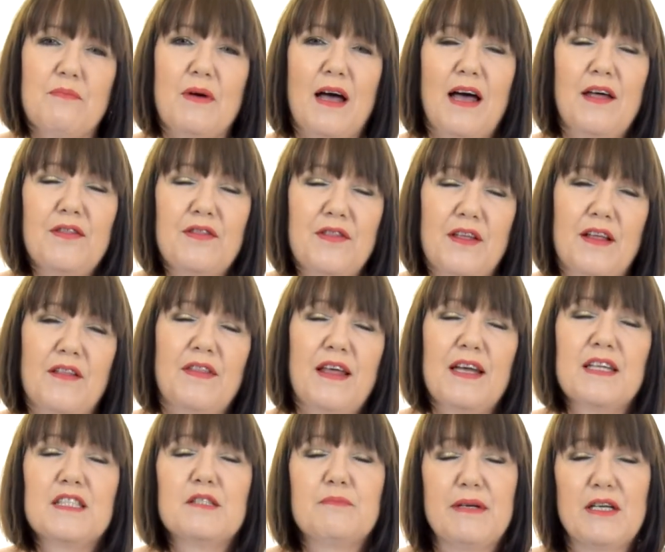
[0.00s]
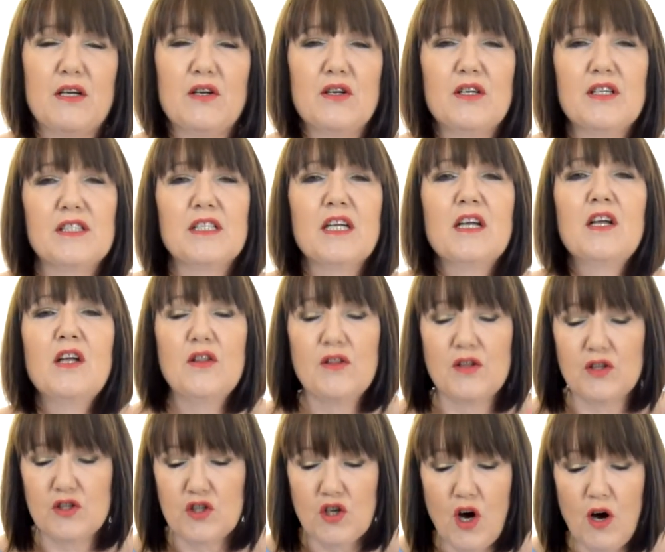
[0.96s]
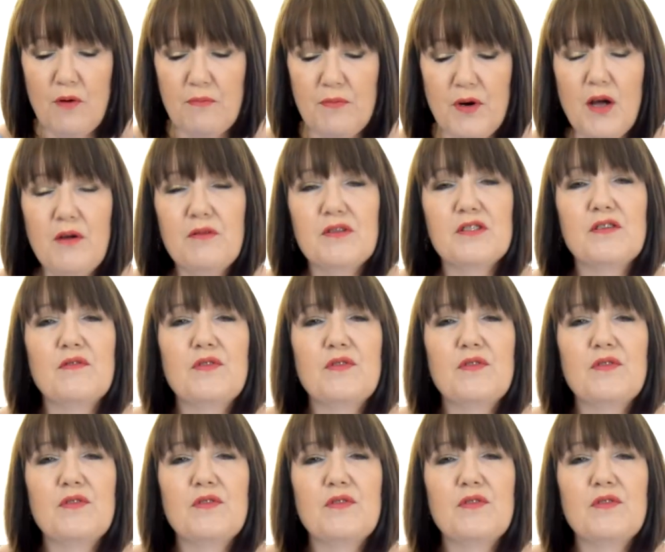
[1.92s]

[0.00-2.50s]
but I think that's because the top notes